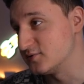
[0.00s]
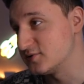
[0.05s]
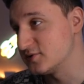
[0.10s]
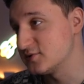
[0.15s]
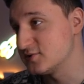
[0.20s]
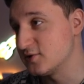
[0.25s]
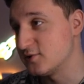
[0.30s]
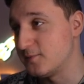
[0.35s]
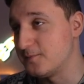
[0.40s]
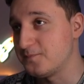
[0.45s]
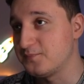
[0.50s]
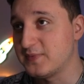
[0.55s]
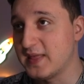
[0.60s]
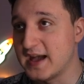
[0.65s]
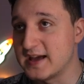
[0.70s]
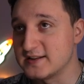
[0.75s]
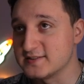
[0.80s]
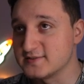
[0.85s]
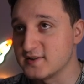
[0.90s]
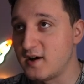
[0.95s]
So
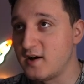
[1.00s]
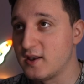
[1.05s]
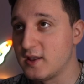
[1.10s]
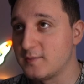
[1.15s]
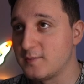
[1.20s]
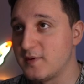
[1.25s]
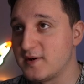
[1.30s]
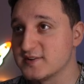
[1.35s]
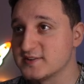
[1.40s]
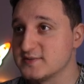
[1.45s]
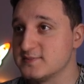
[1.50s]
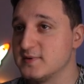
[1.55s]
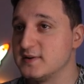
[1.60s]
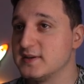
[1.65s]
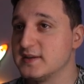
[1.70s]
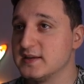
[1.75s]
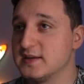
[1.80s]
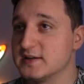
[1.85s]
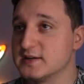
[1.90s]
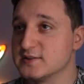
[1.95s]
that is all a
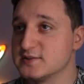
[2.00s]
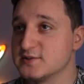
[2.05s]
possibility here.